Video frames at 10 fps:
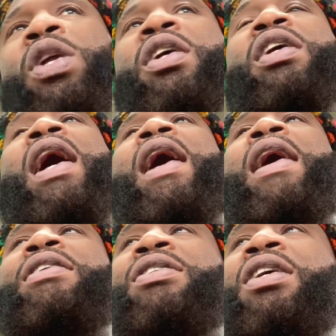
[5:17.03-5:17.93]
of the
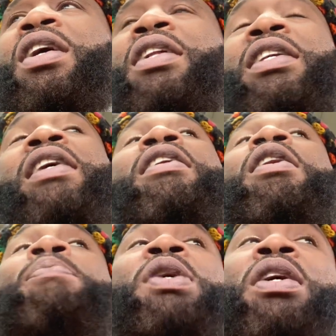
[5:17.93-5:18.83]
guys that ended
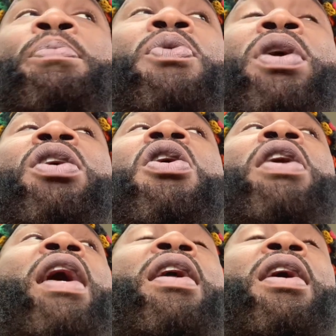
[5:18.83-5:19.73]
up being a point guard
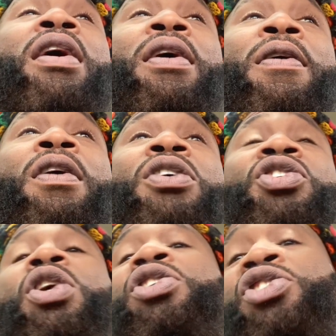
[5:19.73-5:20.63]
at
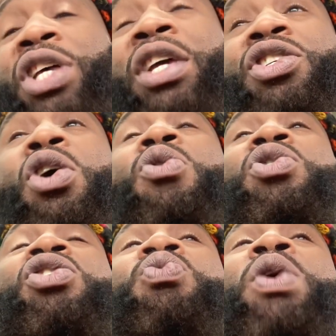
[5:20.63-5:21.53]
St.
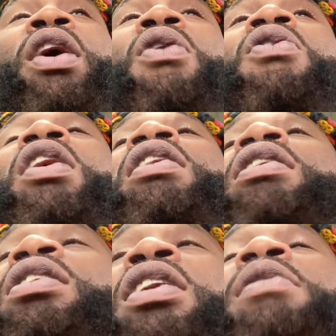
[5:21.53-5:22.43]
Joe's as well.
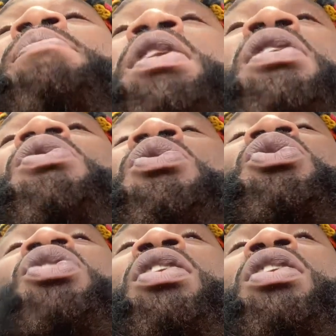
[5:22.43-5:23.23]
Glenn Mills